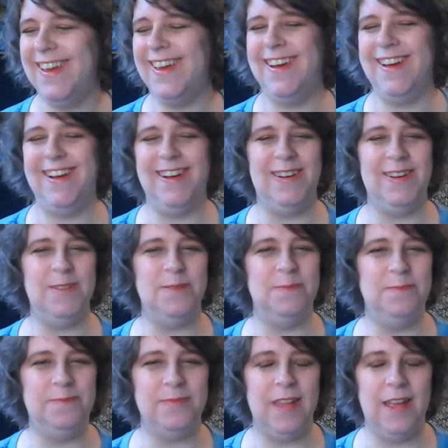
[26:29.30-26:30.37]

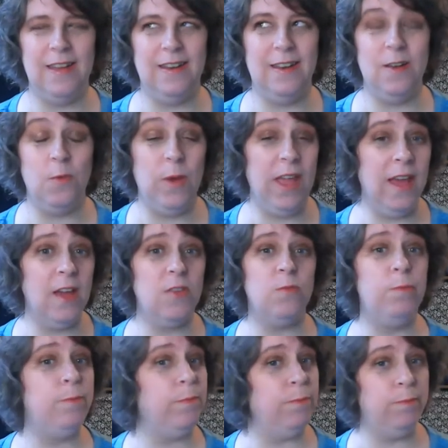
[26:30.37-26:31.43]
And we had
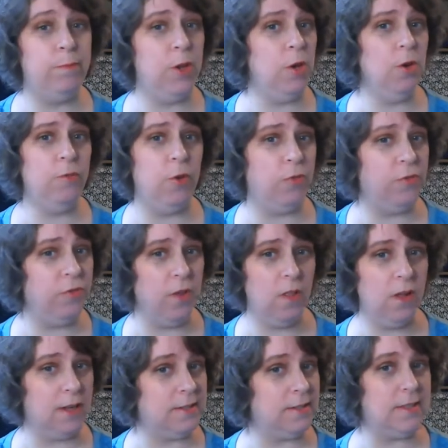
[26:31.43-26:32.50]
beautiful
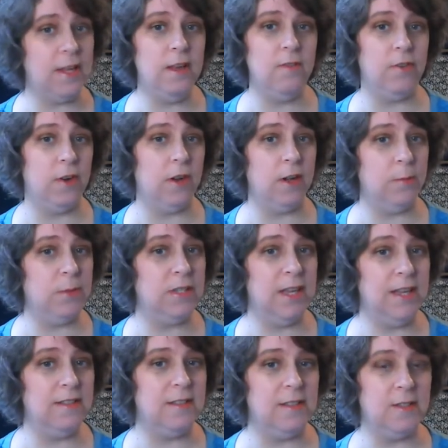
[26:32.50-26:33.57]
full-on sun for a couple
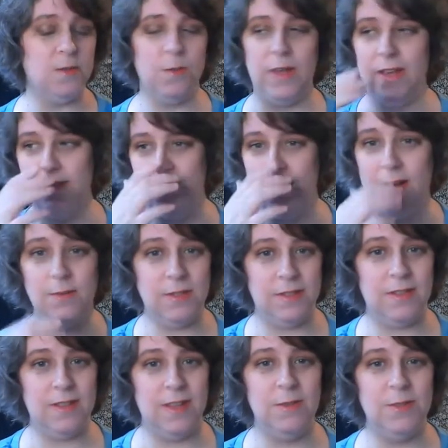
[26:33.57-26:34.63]
days this week, so that
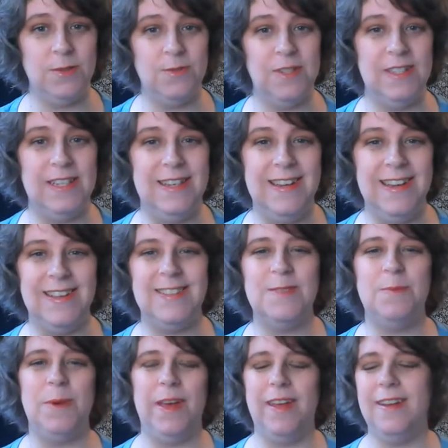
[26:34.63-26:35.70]
was really nice.
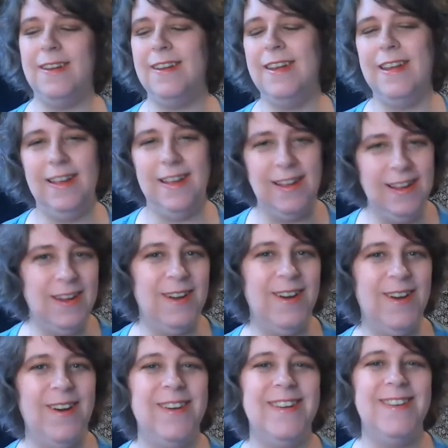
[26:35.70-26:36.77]
But
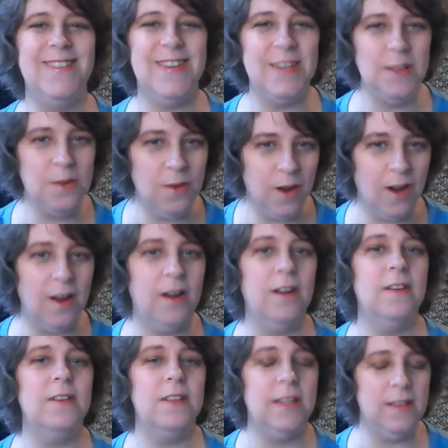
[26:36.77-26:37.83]
when you
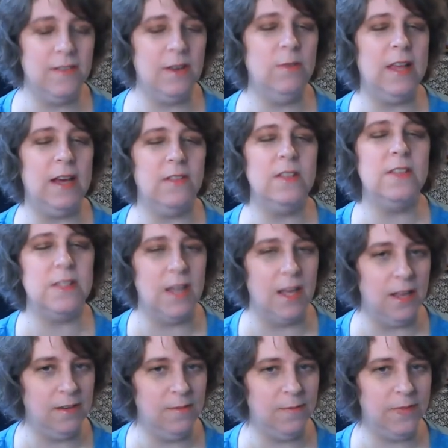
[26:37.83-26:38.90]
are living without the
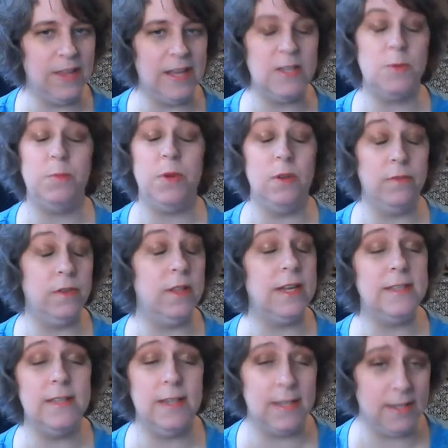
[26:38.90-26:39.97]
sun, as beautiful
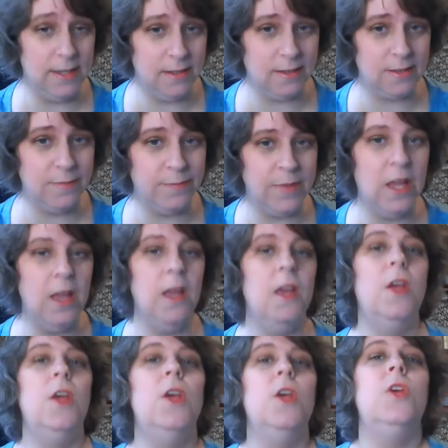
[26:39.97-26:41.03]
as it is,
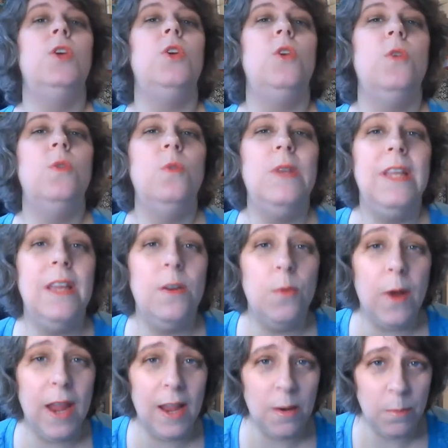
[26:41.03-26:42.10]
you need
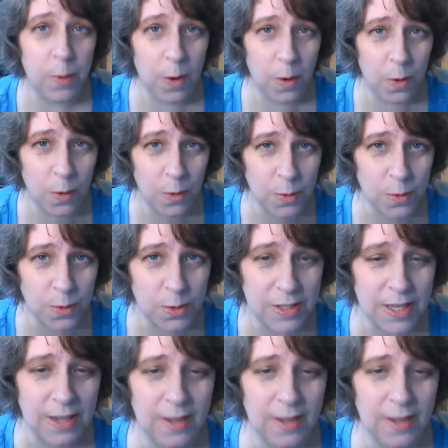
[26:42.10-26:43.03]
rainbows.